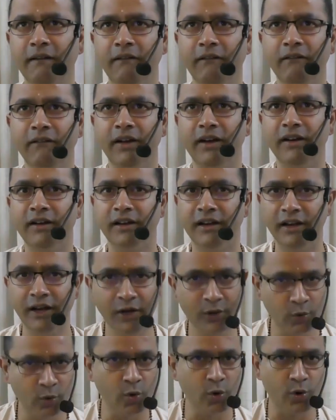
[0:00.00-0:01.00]
when he
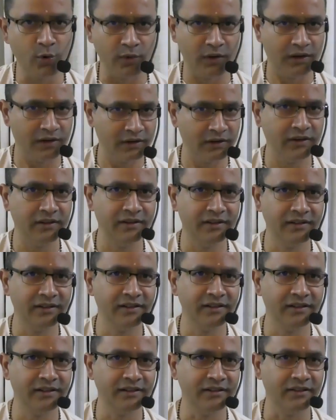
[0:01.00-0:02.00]
took over,
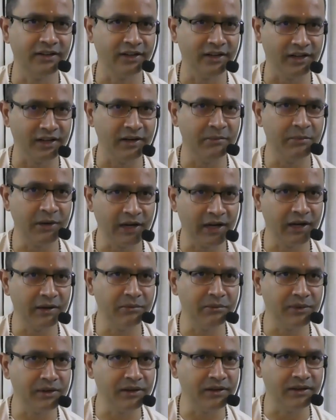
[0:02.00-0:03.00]
and he
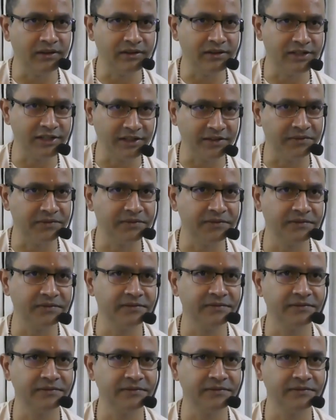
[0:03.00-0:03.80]
became the chief.